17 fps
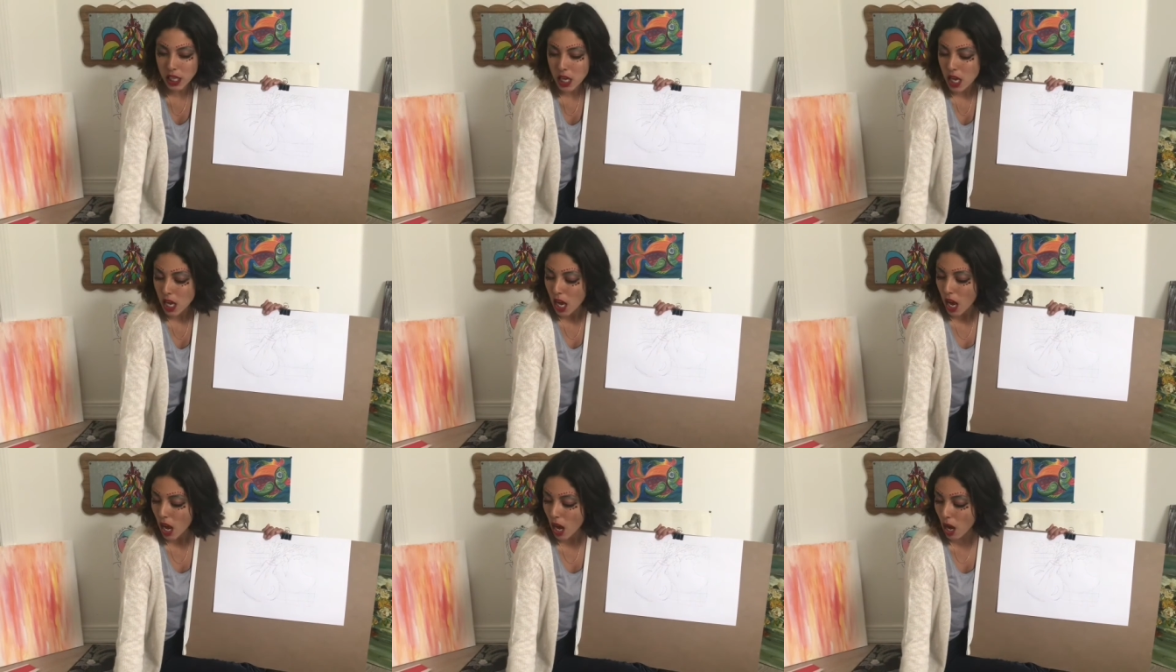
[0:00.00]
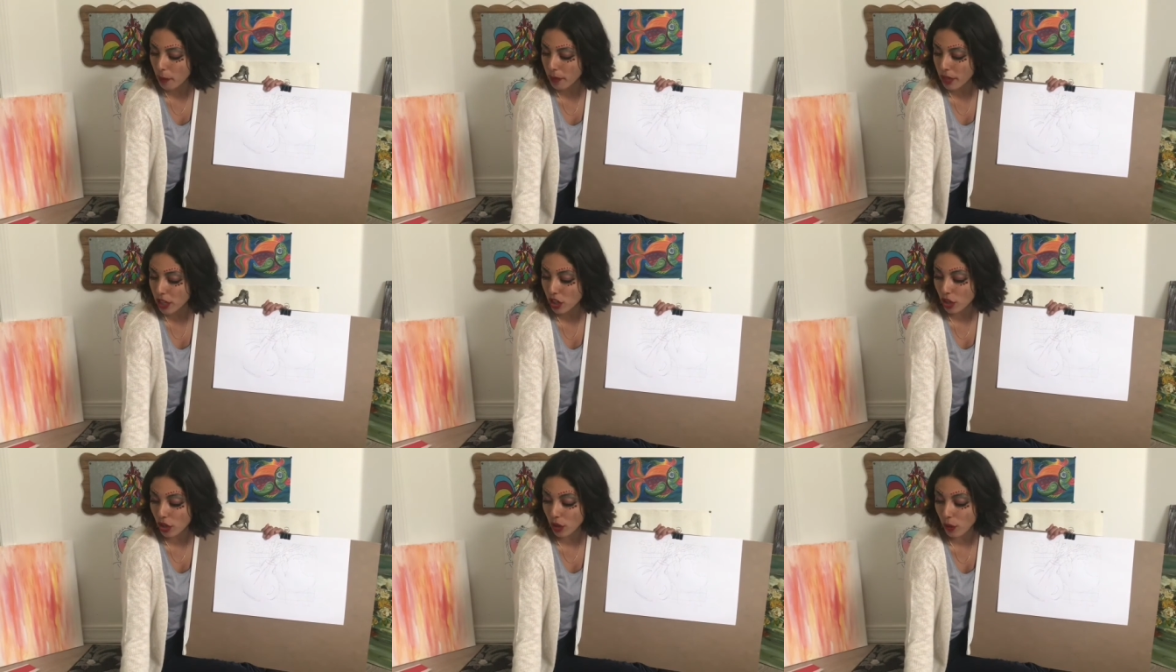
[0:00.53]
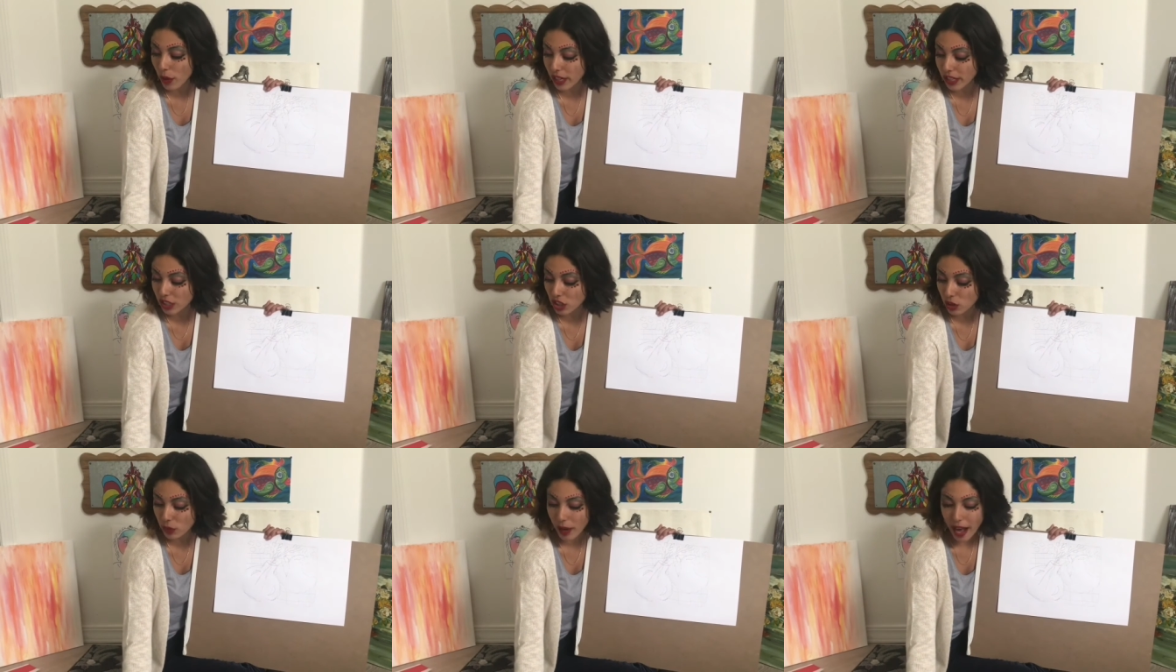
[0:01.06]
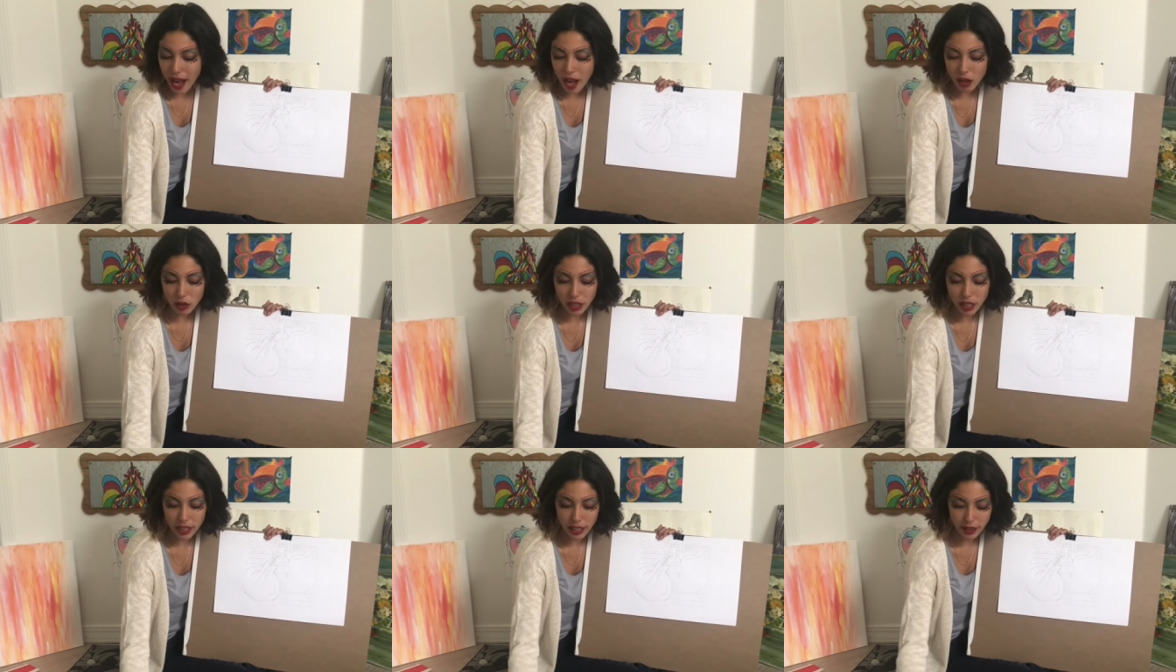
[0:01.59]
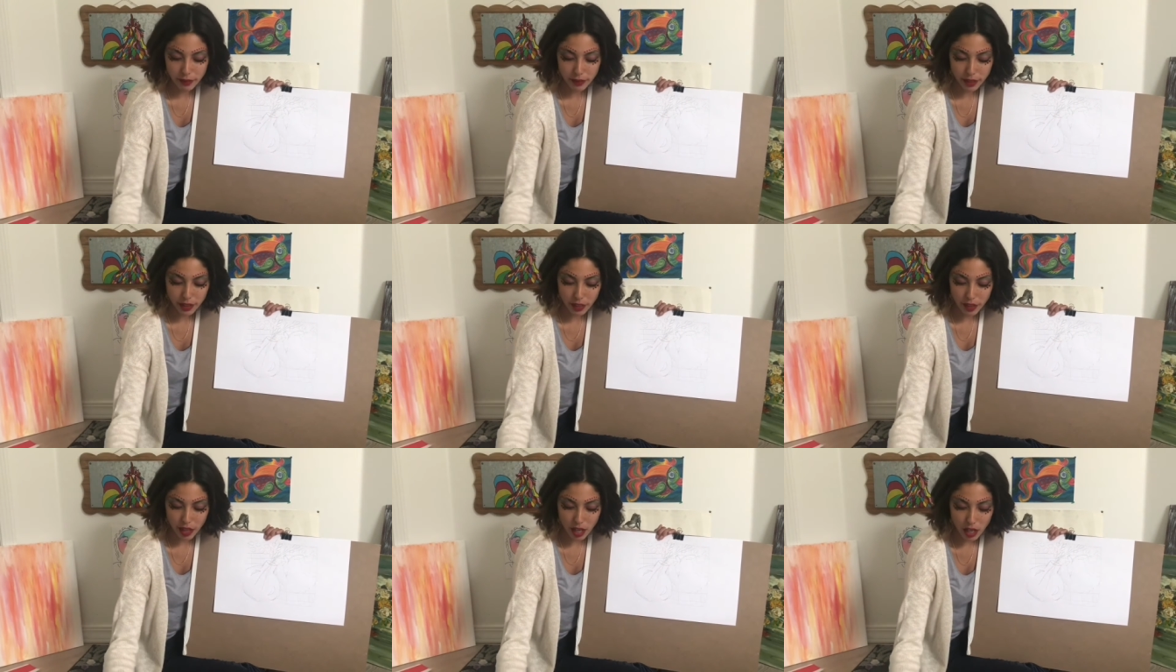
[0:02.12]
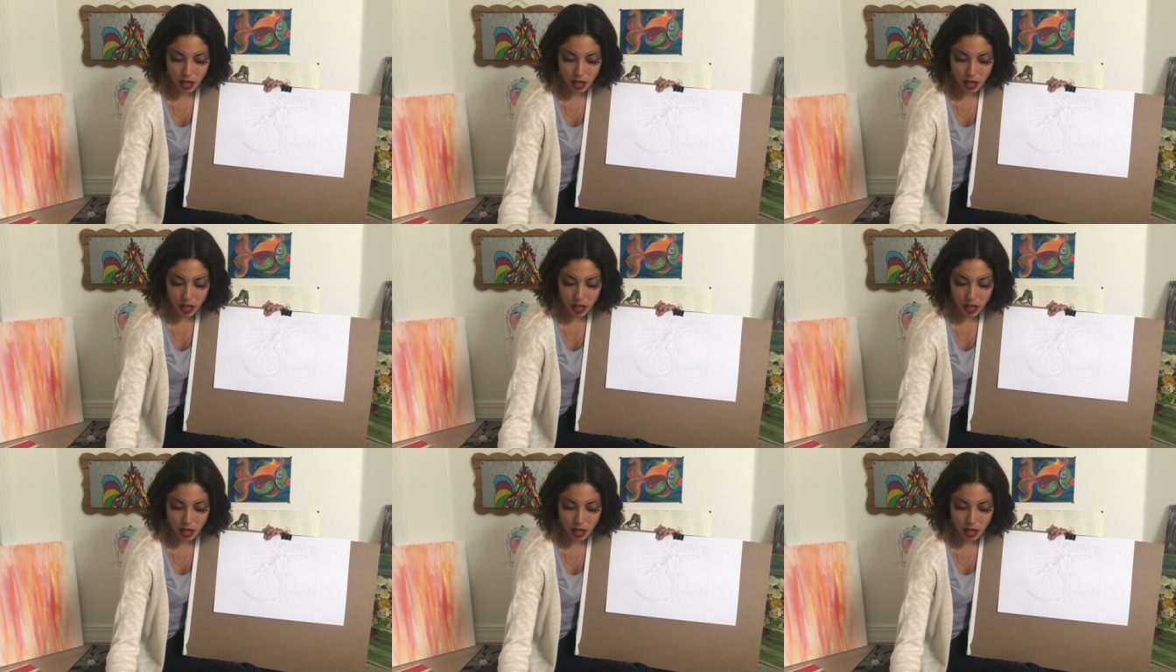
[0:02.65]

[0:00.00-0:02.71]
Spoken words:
And you're going to outline everything.